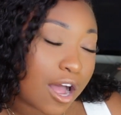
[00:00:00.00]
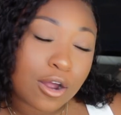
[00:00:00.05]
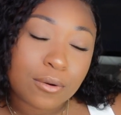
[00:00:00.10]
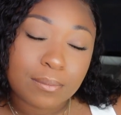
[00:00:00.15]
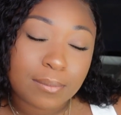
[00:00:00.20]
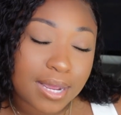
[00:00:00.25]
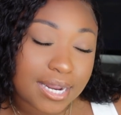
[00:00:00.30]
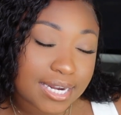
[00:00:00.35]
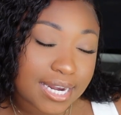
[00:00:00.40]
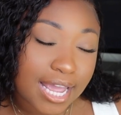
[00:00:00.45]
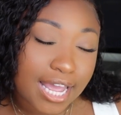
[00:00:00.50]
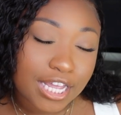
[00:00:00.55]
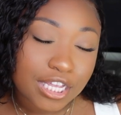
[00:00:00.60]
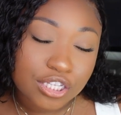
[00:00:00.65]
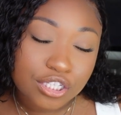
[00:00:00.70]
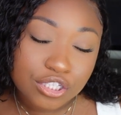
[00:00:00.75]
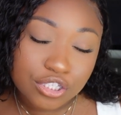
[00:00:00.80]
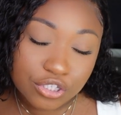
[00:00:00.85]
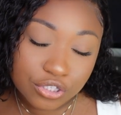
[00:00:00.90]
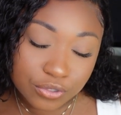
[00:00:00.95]

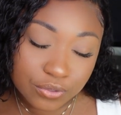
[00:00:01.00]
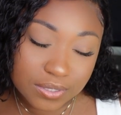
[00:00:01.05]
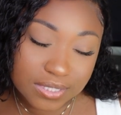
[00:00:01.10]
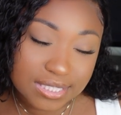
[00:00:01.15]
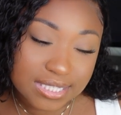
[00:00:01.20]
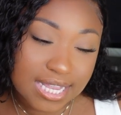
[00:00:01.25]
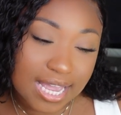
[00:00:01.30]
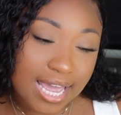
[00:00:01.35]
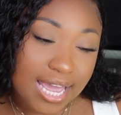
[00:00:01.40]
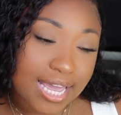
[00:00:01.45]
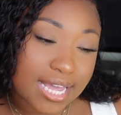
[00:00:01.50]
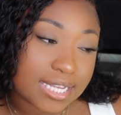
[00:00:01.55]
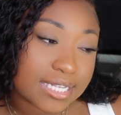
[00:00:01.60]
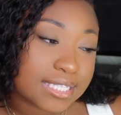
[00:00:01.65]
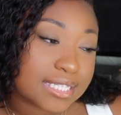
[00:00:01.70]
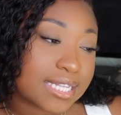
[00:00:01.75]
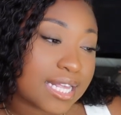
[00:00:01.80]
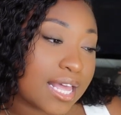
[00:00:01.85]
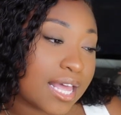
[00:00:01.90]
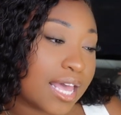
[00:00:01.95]
Monday,
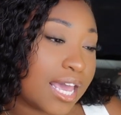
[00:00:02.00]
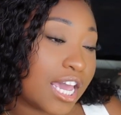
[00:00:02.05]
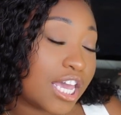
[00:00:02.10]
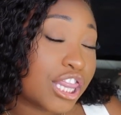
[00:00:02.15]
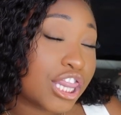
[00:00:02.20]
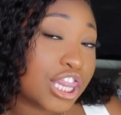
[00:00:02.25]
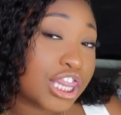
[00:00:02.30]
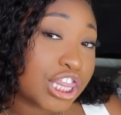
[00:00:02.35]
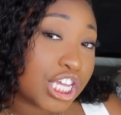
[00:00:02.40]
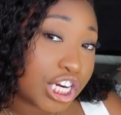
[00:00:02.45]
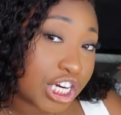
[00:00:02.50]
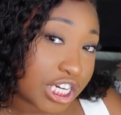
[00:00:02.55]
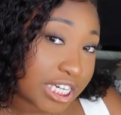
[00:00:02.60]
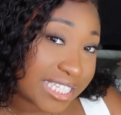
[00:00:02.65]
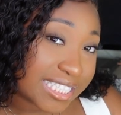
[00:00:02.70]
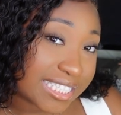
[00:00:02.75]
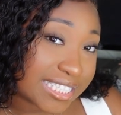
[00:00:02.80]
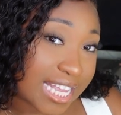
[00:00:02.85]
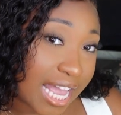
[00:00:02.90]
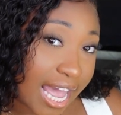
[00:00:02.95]
Tuesdays, and
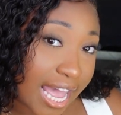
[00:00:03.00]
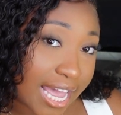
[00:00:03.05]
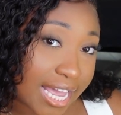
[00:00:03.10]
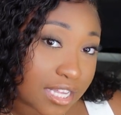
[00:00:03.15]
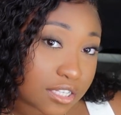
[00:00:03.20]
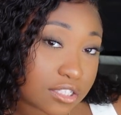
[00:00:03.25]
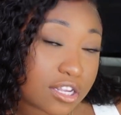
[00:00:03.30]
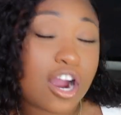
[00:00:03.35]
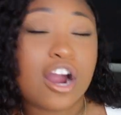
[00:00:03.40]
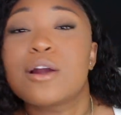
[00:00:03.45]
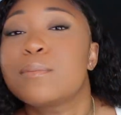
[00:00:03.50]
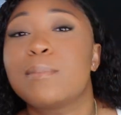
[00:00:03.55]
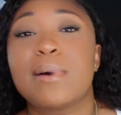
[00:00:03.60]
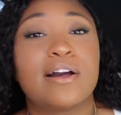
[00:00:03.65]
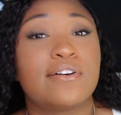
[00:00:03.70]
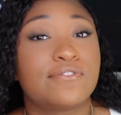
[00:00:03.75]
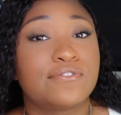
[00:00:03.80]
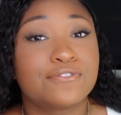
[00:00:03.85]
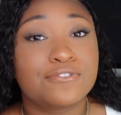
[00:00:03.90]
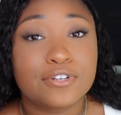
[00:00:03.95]
Thursdays are
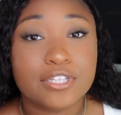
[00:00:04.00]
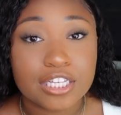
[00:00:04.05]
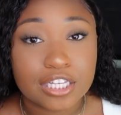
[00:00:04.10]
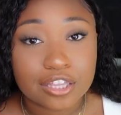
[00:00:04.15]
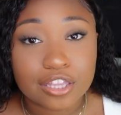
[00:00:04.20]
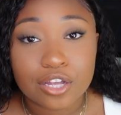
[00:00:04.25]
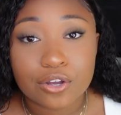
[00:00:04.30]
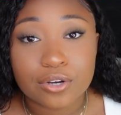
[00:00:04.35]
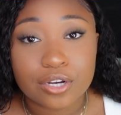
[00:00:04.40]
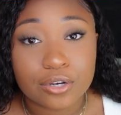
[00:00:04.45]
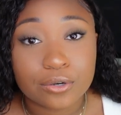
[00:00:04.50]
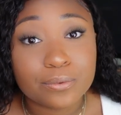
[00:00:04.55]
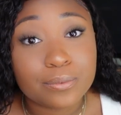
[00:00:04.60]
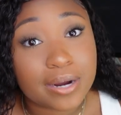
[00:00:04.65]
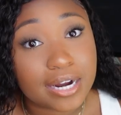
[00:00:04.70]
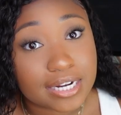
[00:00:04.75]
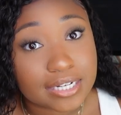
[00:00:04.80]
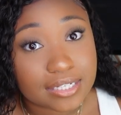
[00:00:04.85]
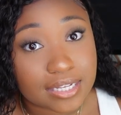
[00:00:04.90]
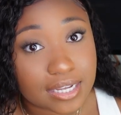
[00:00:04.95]
my fully loaded
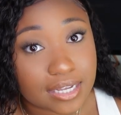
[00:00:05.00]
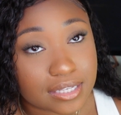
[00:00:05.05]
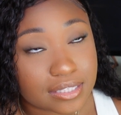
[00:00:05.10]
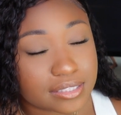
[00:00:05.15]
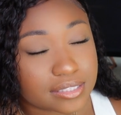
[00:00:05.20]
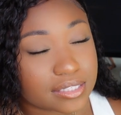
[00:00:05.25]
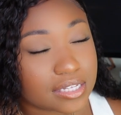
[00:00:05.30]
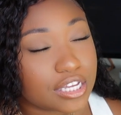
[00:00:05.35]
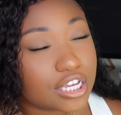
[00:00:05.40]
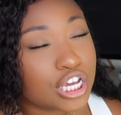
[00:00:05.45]
work days.